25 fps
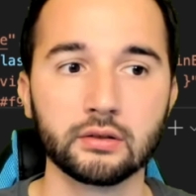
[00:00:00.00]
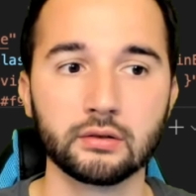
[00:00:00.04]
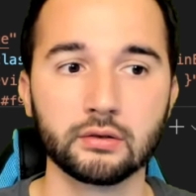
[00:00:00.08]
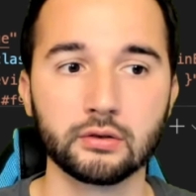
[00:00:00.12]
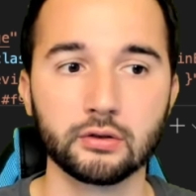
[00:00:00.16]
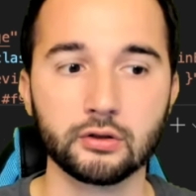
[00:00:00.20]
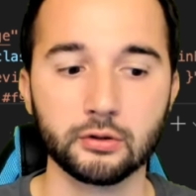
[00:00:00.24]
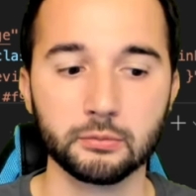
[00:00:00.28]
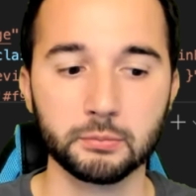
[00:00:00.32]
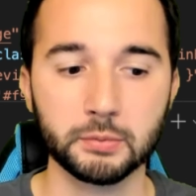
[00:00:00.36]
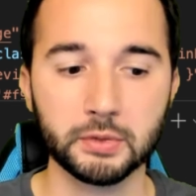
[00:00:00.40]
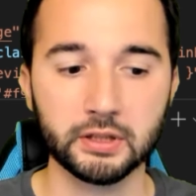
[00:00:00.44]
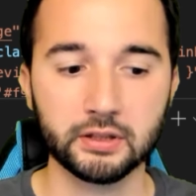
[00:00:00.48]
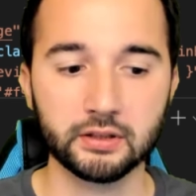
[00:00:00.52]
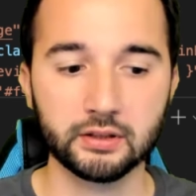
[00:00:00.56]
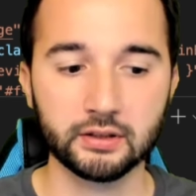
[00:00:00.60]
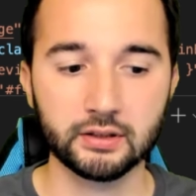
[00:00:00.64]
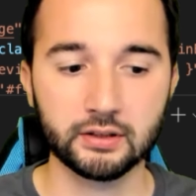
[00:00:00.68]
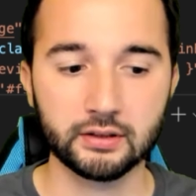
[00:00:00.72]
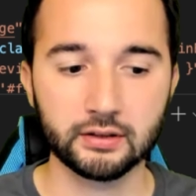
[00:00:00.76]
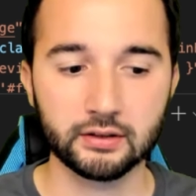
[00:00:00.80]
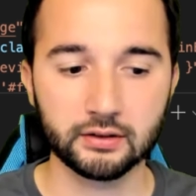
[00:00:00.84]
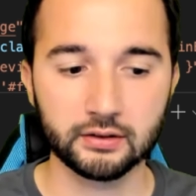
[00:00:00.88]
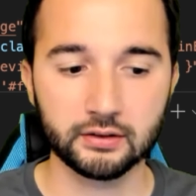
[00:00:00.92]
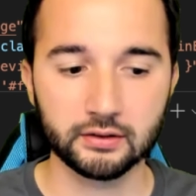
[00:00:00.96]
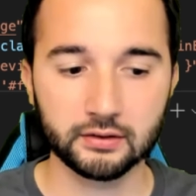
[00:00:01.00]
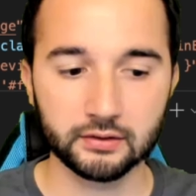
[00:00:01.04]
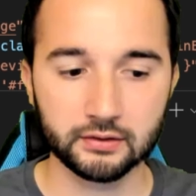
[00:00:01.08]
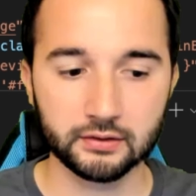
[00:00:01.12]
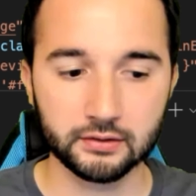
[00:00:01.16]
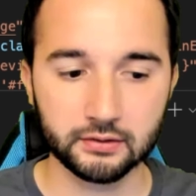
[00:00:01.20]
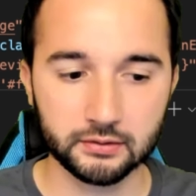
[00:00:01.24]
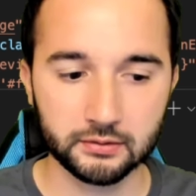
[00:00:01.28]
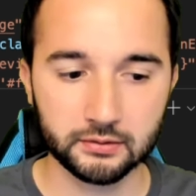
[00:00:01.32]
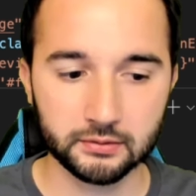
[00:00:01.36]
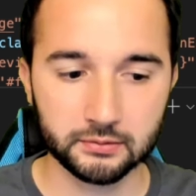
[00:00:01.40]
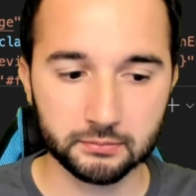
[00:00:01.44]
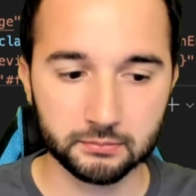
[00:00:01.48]
commit it,
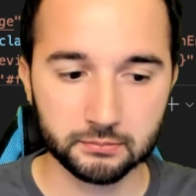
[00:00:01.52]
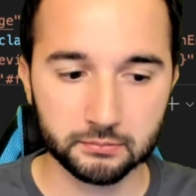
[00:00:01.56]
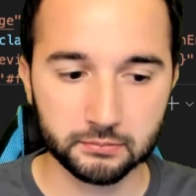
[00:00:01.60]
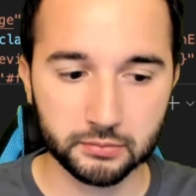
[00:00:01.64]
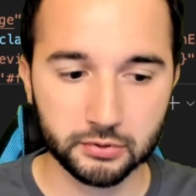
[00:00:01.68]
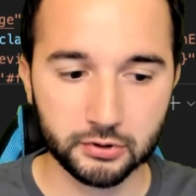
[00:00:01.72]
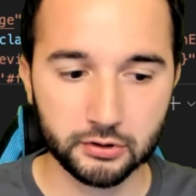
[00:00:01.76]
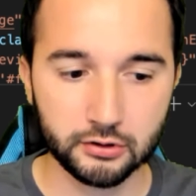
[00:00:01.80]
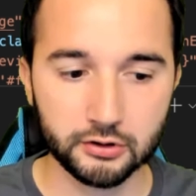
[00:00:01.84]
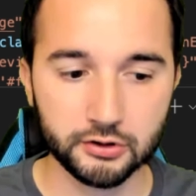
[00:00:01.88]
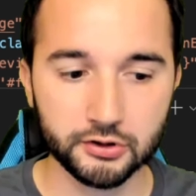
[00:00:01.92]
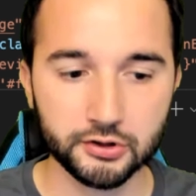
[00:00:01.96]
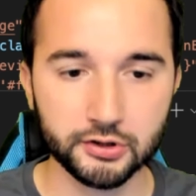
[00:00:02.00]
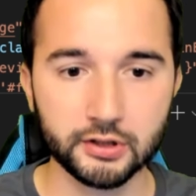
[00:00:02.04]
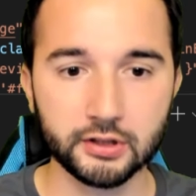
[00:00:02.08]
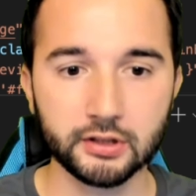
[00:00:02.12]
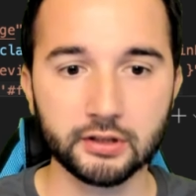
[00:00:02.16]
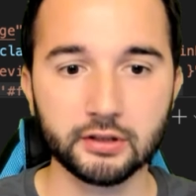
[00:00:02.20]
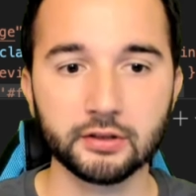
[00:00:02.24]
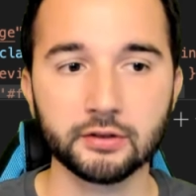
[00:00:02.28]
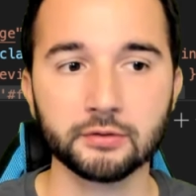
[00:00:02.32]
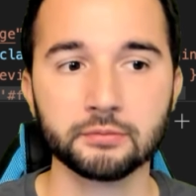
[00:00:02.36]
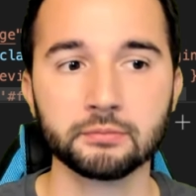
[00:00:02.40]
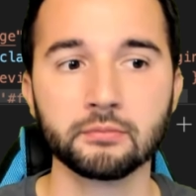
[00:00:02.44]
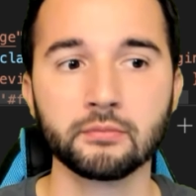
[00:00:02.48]
push it,